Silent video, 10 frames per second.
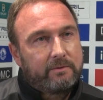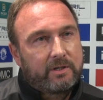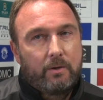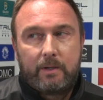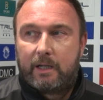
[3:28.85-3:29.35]

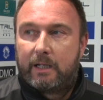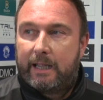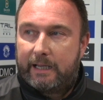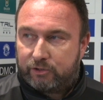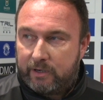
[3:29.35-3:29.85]
So
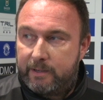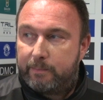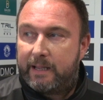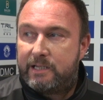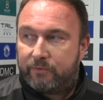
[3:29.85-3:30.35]
extremely
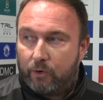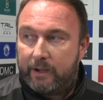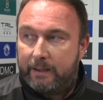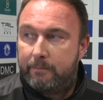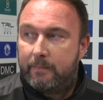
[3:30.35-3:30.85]
pleased for
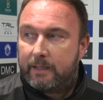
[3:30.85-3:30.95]
him.